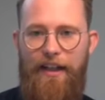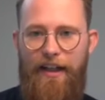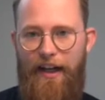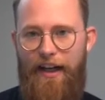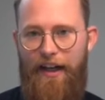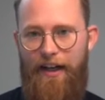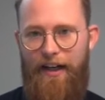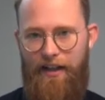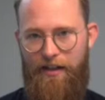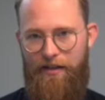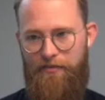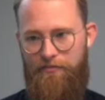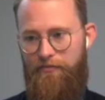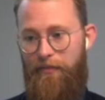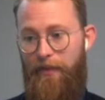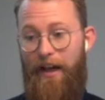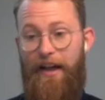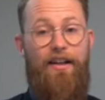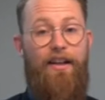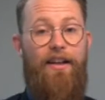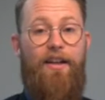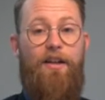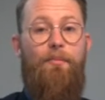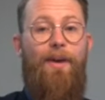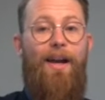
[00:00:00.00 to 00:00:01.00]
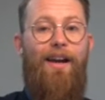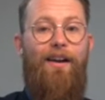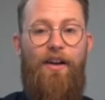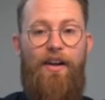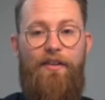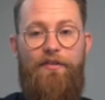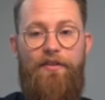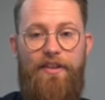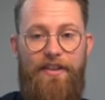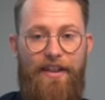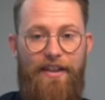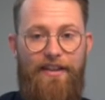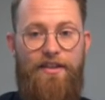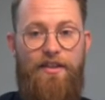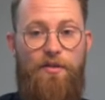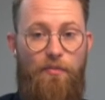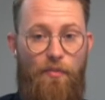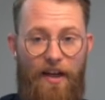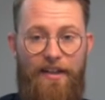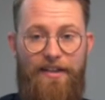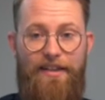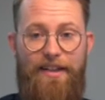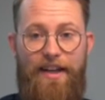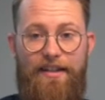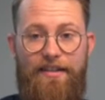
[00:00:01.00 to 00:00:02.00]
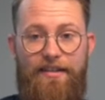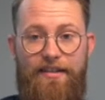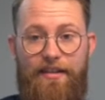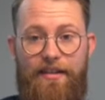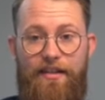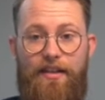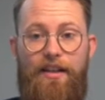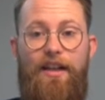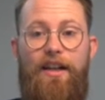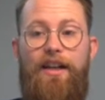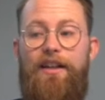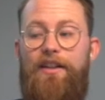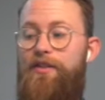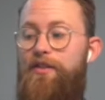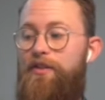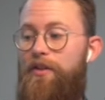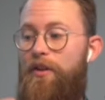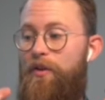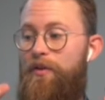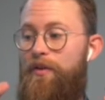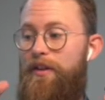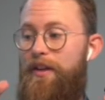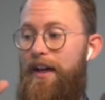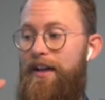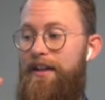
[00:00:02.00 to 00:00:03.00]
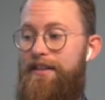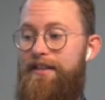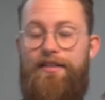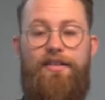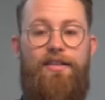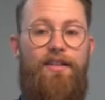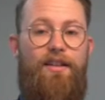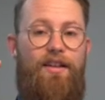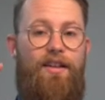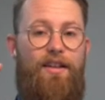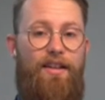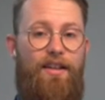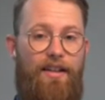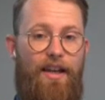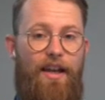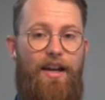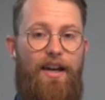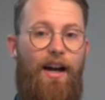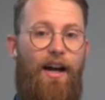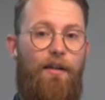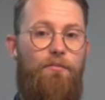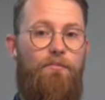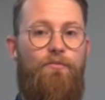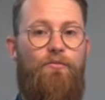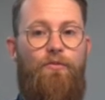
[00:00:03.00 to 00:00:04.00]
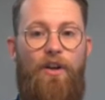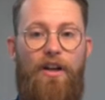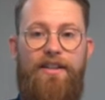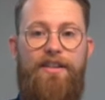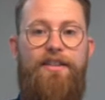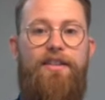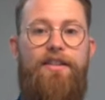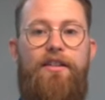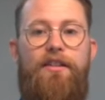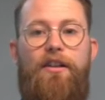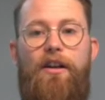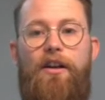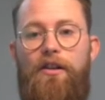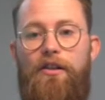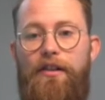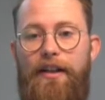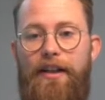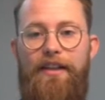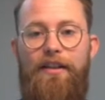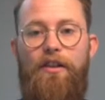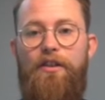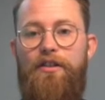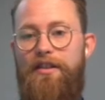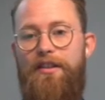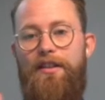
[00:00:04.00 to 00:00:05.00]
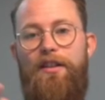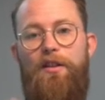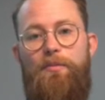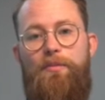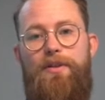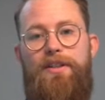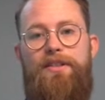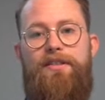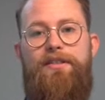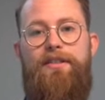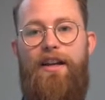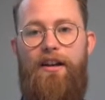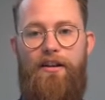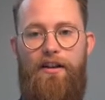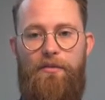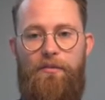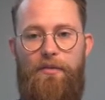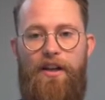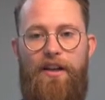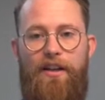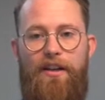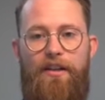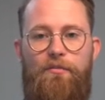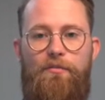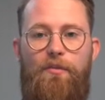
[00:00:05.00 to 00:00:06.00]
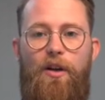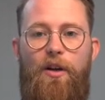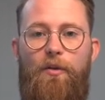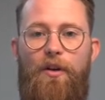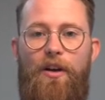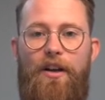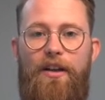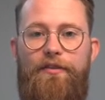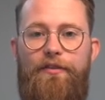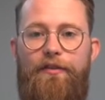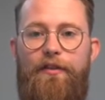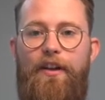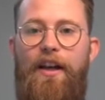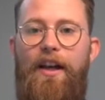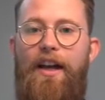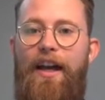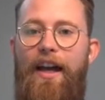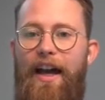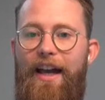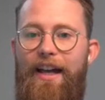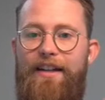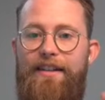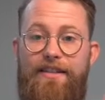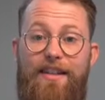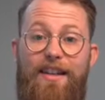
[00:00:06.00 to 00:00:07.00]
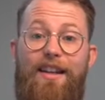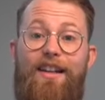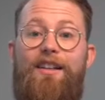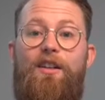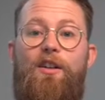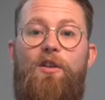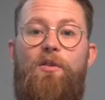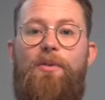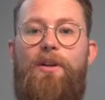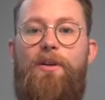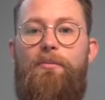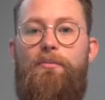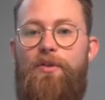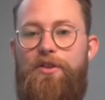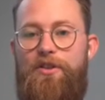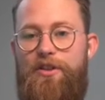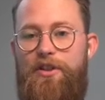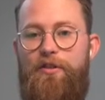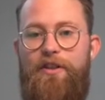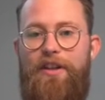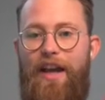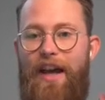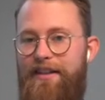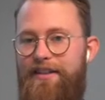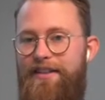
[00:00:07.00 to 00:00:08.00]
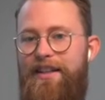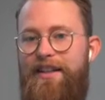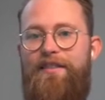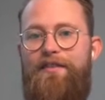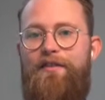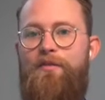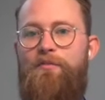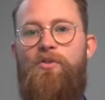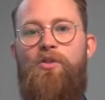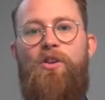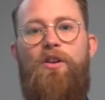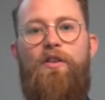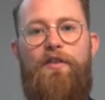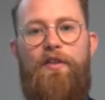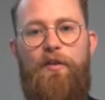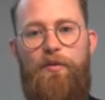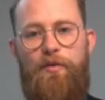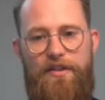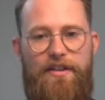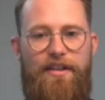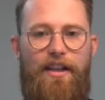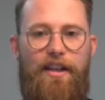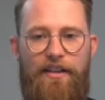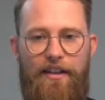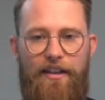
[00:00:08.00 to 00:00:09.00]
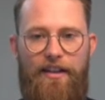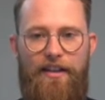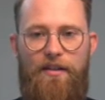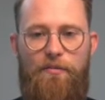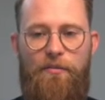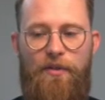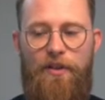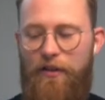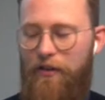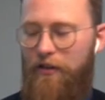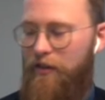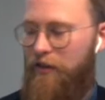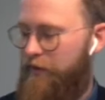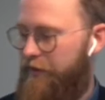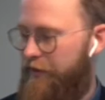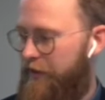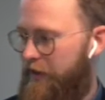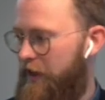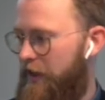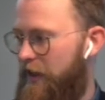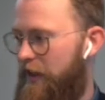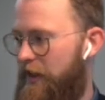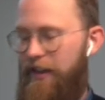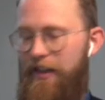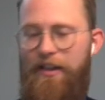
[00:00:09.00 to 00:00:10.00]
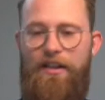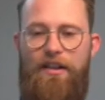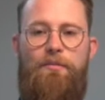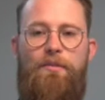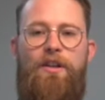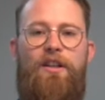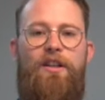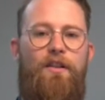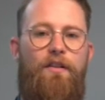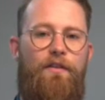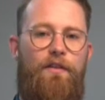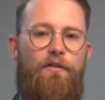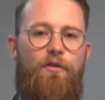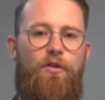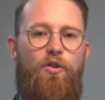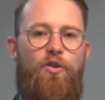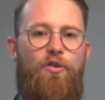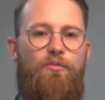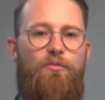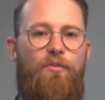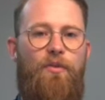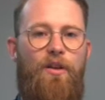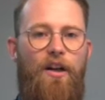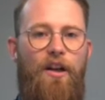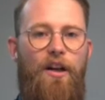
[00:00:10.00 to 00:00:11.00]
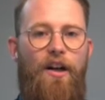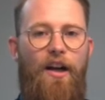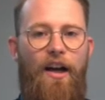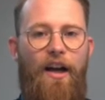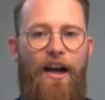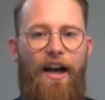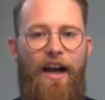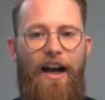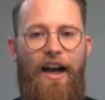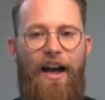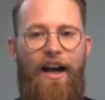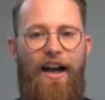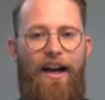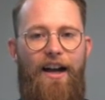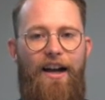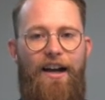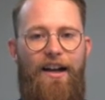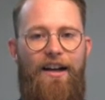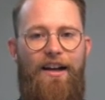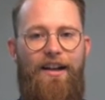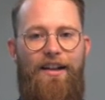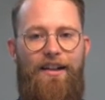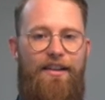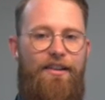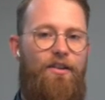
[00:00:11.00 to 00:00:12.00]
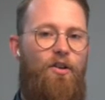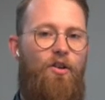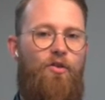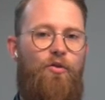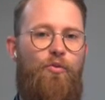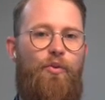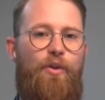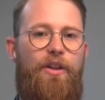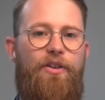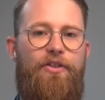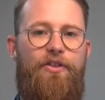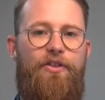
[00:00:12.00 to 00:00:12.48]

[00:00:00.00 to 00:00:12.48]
And I can mount everything to my desk so that, I'm ready to go. It looks a little bit scary. My wife hates it a little bit, but she would hate it even more if it was standing in the middle of the room and not on wheels.